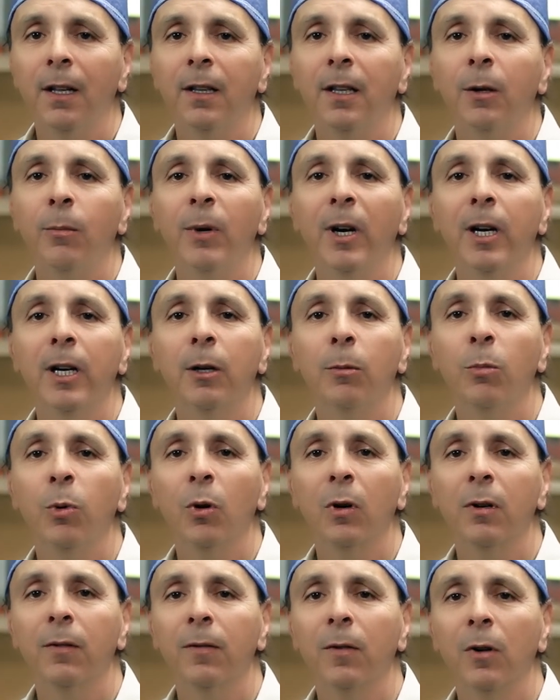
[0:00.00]
The American
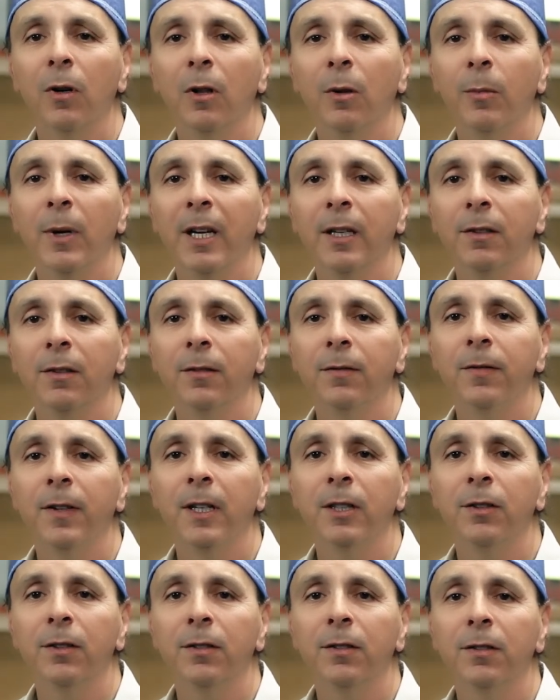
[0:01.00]
Board of Oral and
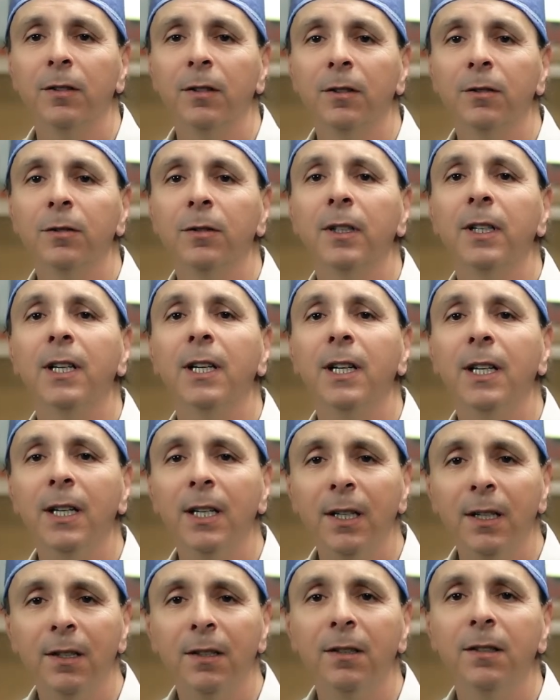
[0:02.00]
Maxillofacial Surgery
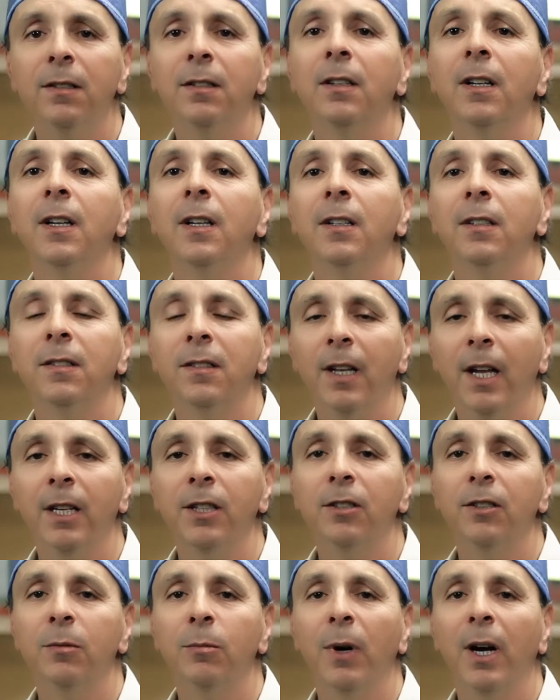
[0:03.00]
is
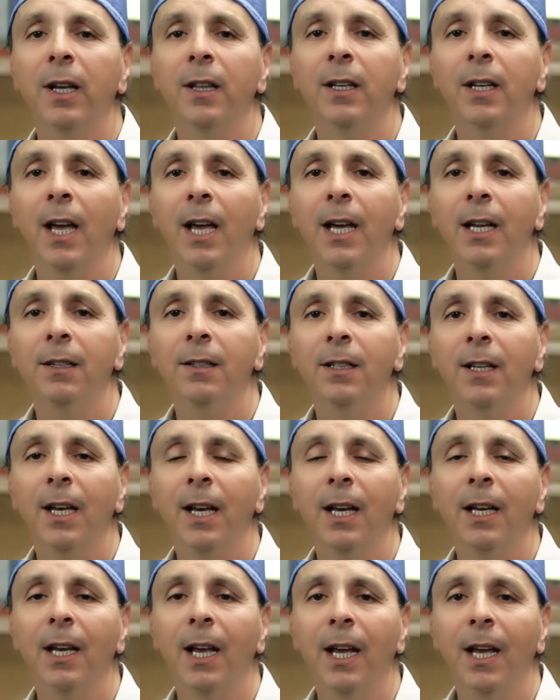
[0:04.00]
sanctioned by the
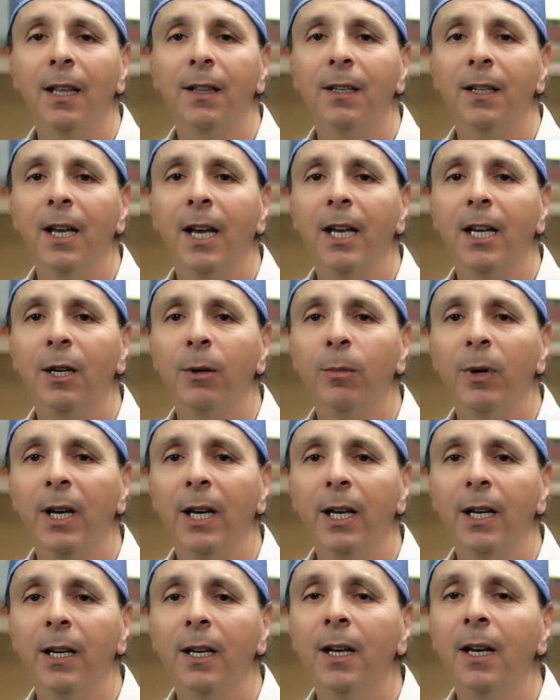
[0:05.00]
ADA and the
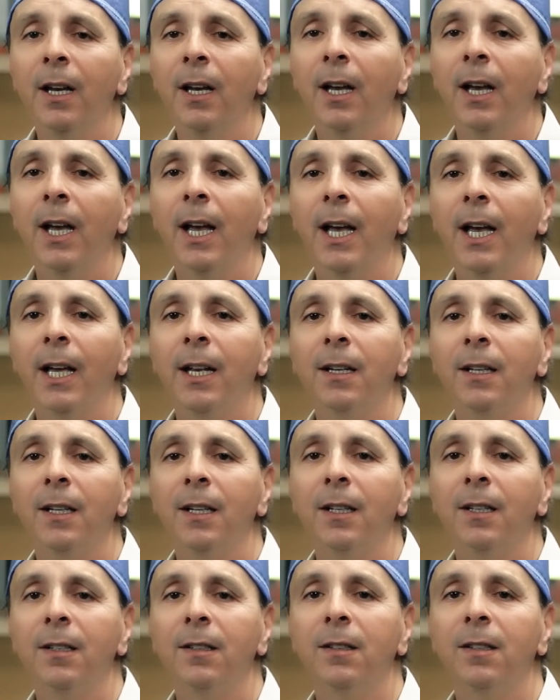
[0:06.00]
AMA and
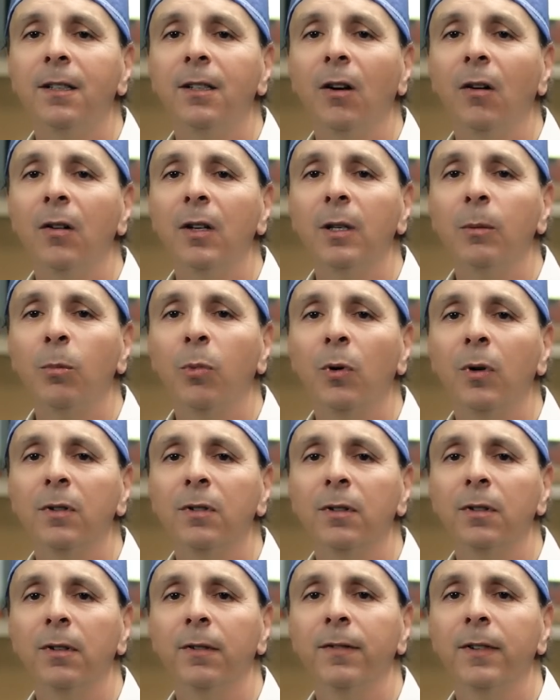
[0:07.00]
is the only board
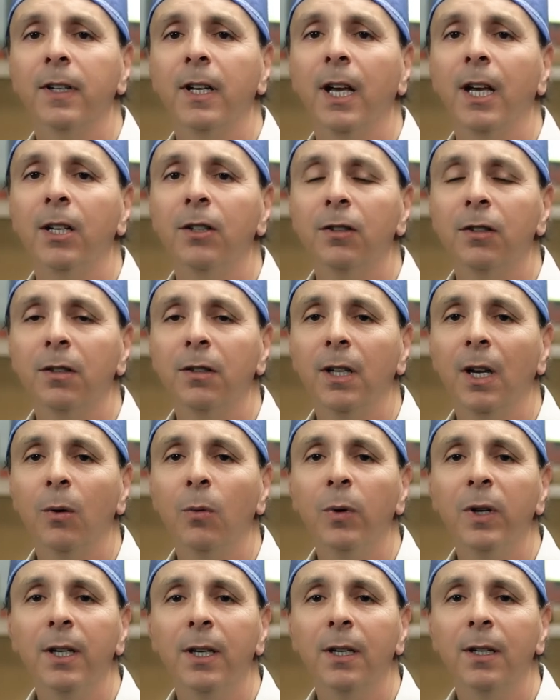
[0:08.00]
certification that
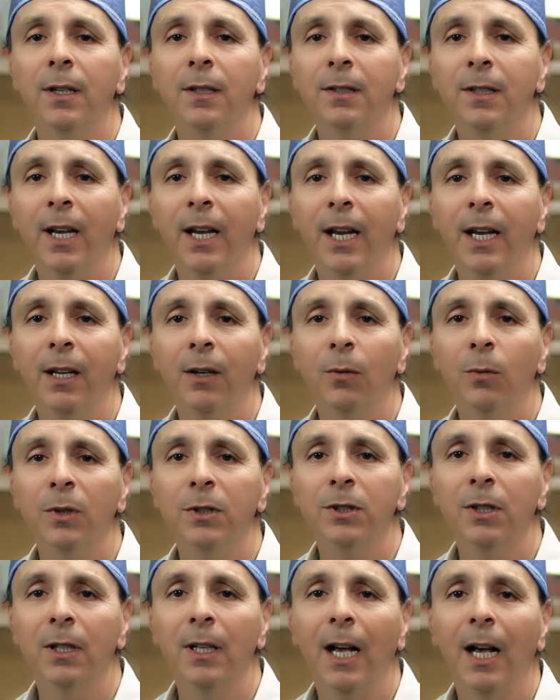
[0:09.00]
we can attain
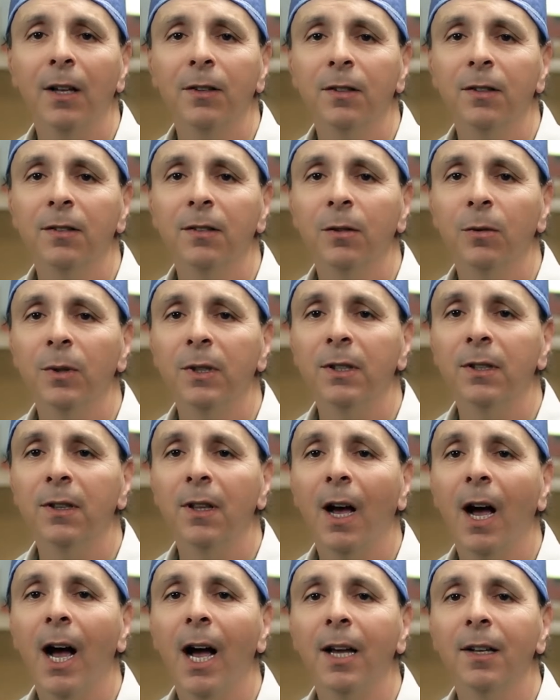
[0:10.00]
which allows us to reach
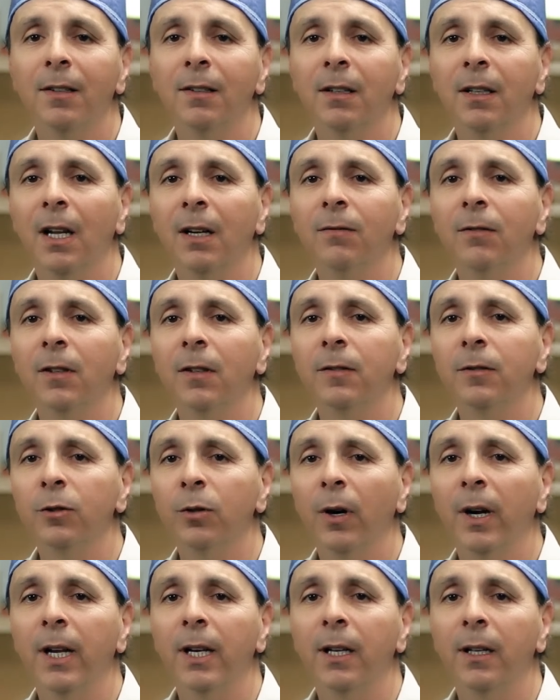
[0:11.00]
the highest level of
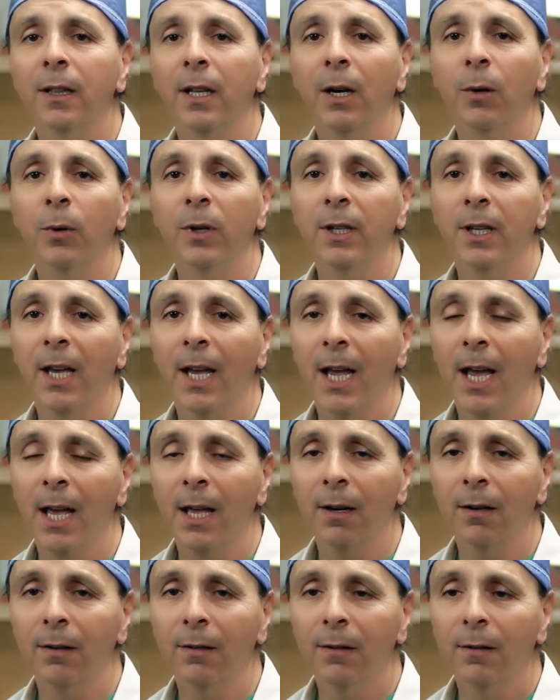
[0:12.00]
training that we can.